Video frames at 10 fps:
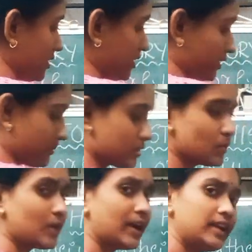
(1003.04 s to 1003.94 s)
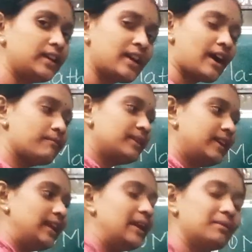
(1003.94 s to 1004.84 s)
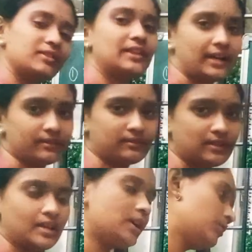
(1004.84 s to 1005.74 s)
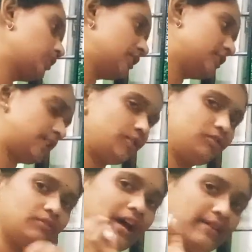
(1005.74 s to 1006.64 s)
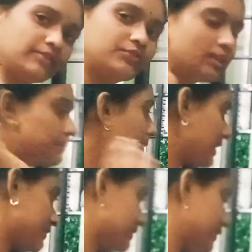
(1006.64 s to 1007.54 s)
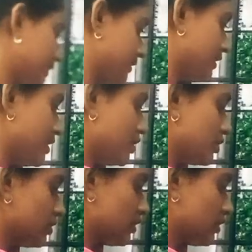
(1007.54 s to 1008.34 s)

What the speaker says: system. So why he have been named that? I'm going to say we have three parts here. So